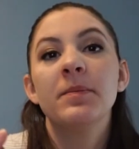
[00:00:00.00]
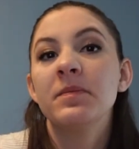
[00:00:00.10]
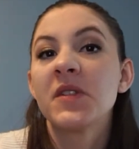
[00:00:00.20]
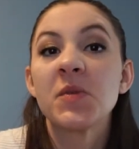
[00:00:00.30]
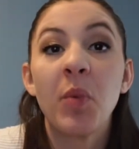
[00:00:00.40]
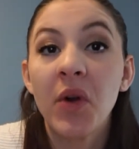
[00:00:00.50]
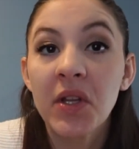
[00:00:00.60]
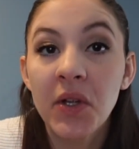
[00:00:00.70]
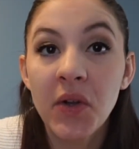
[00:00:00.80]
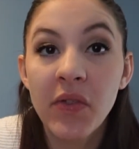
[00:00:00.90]

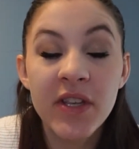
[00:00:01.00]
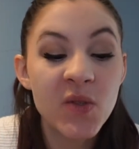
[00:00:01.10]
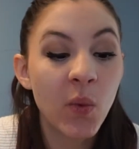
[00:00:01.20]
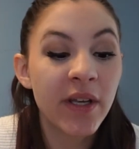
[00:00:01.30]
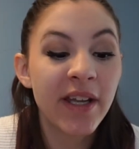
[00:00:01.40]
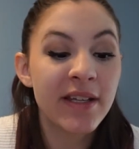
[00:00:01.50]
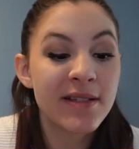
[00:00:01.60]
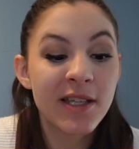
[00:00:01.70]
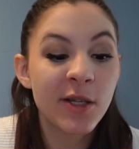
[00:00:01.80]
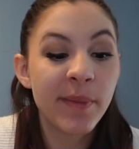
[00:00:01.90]
Spoiler, this one is
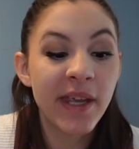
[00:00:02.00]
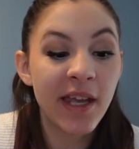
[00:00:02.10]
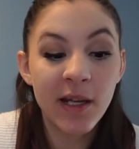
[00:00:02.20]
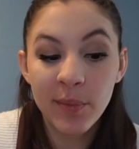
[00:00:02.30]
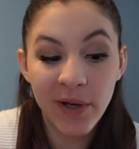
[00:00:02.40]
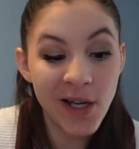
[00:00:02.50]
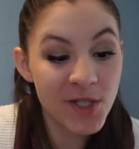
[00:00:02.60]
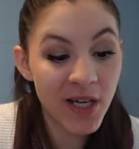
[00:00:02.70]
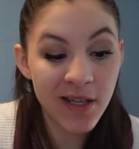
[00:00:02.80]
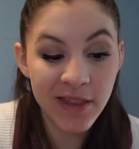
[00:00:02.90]
gonna be in a
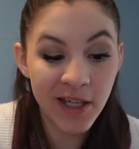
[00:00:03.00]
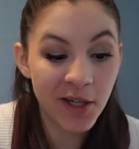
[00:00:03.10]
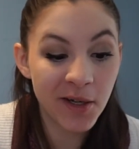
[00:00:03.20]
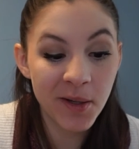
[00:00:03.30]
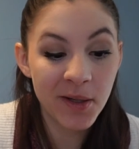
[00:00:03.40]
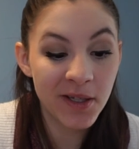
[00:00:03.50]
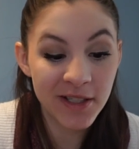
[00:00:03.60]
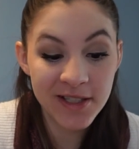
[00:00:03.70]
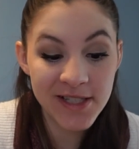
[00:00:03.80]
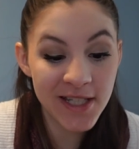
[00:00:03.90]
project that you're
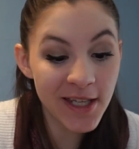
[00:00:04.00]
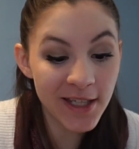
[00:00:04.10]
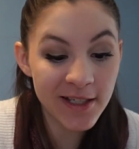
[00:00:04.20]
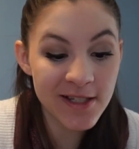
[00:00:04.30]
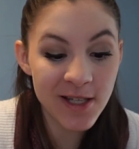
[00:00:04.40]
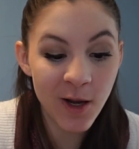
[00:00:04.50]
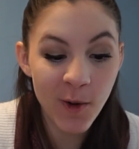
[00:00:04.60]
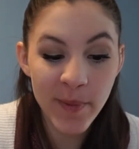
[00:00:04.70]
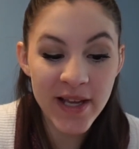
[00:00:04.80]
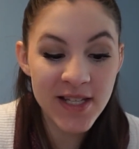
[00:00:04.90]
gonna see.
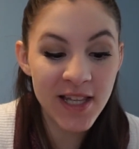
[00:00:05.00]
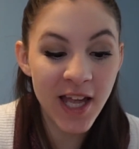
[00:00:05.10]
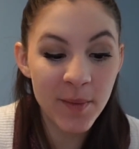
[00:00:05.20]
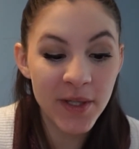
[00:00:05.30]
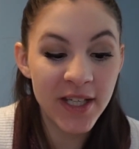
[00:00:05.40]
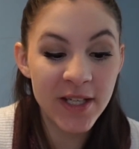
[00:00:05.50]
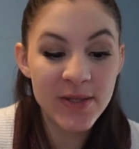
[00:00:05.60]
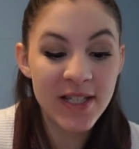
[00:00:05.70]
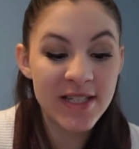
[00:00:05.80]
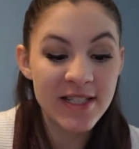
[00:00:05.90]
So basically I'm gonna
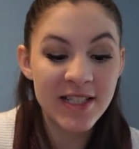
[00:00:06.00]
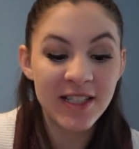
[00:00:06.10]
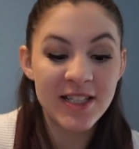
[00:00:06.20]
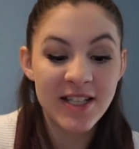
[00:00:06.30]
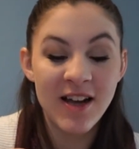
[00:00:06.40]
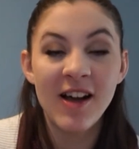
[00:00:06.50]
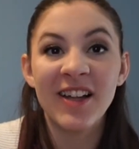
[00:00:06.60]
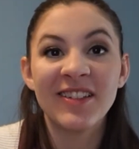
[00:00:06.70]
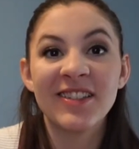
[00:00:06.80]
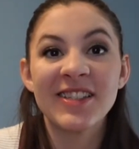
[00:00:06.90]
use this until it's
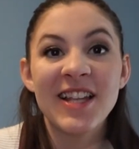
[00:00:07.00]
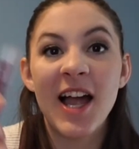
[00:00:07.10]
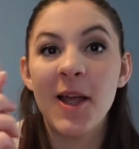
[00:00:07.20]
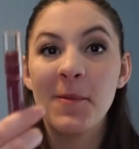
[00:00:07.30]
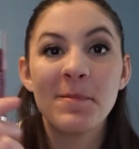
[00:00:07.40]
gone because I